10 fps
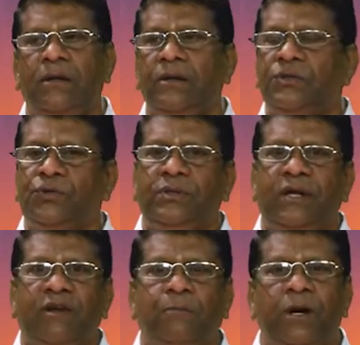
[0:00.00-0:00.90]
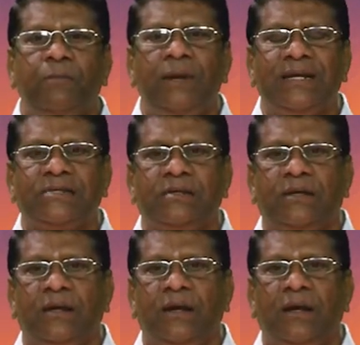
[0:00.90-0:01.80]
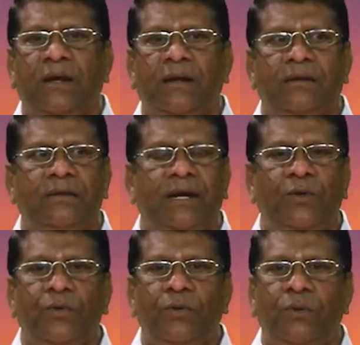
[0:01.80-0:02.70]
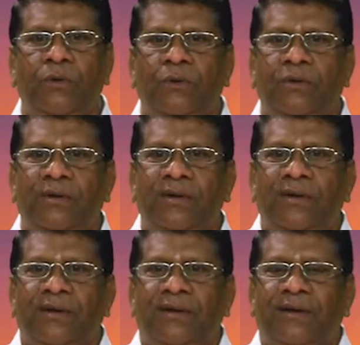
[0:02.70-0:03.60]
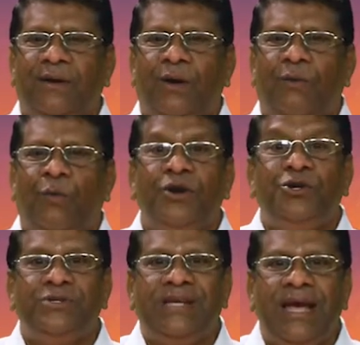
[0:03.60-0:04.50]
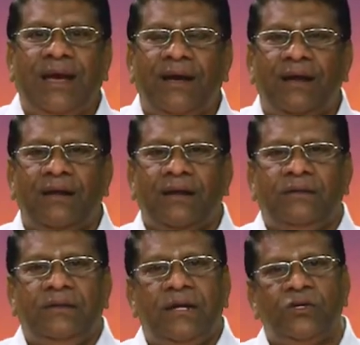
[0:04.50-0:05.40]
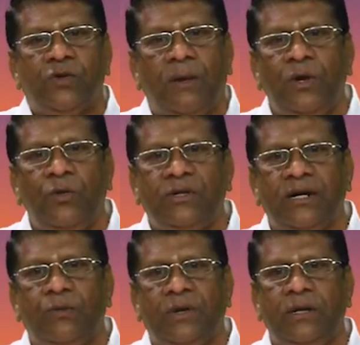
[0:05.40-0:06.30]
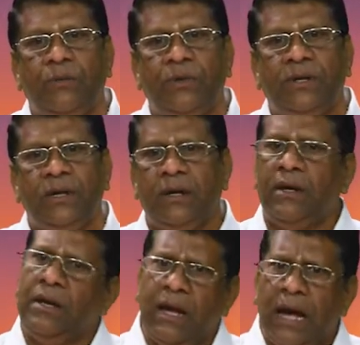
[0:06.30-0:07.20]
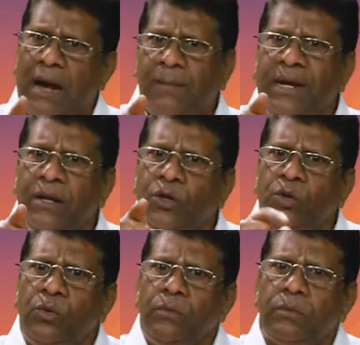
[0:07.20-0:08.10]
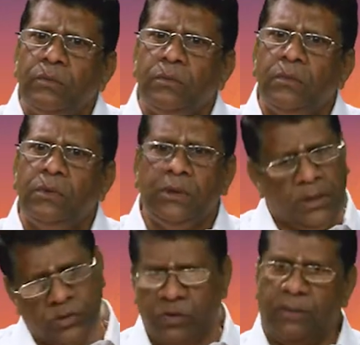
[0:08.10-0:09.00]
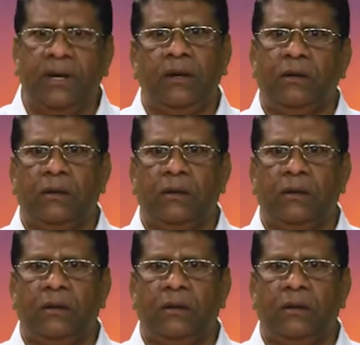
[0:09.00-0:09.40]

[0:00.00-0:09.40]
So they were perplexed. They don't know what to say. Then Swami looked at one devotee. Am I in you? Yes, Swami.